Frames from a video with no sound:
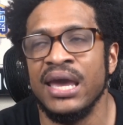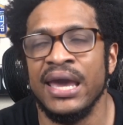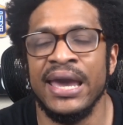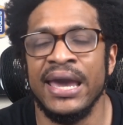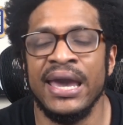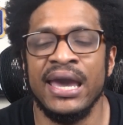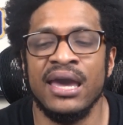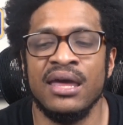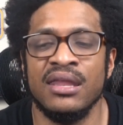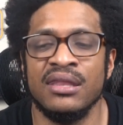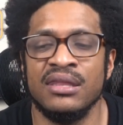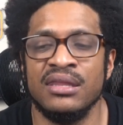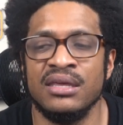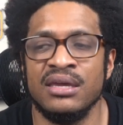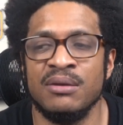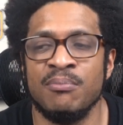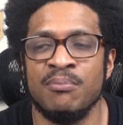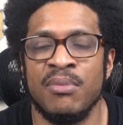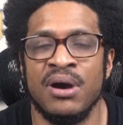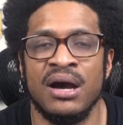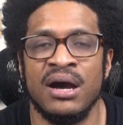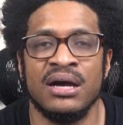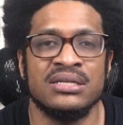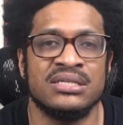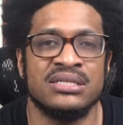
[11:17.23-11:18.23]
and the
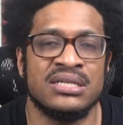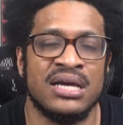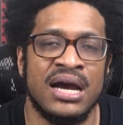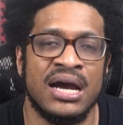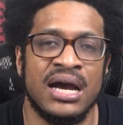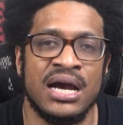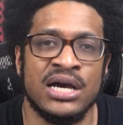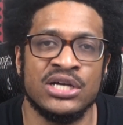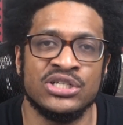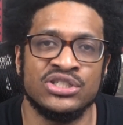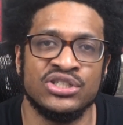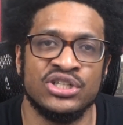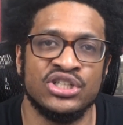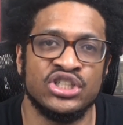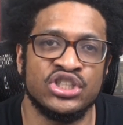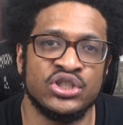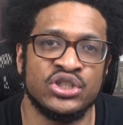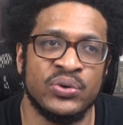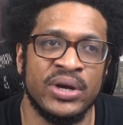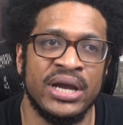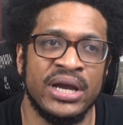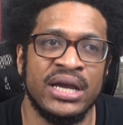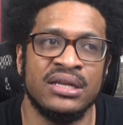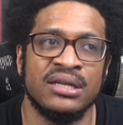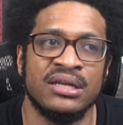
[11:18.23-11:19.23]
montage and
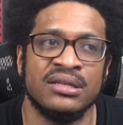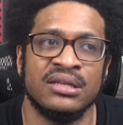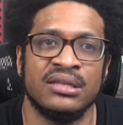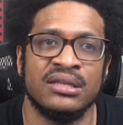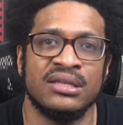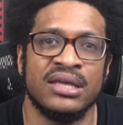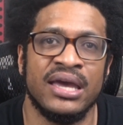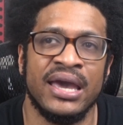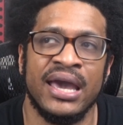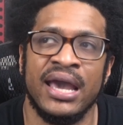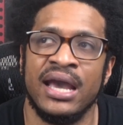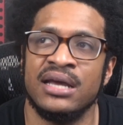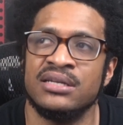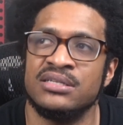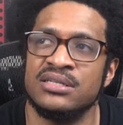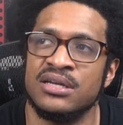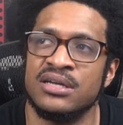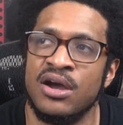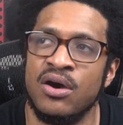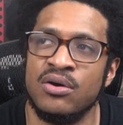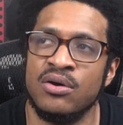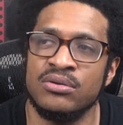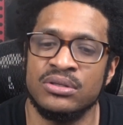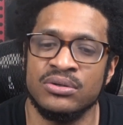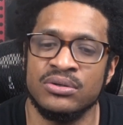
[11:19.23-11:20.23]
training that they had to
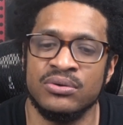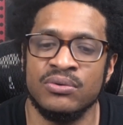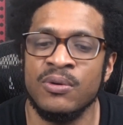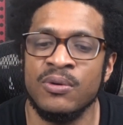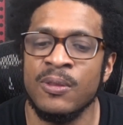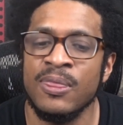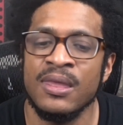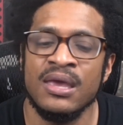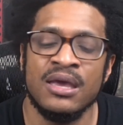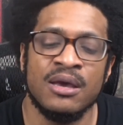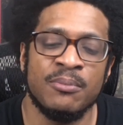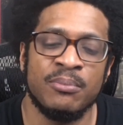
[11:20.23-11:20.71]
go through.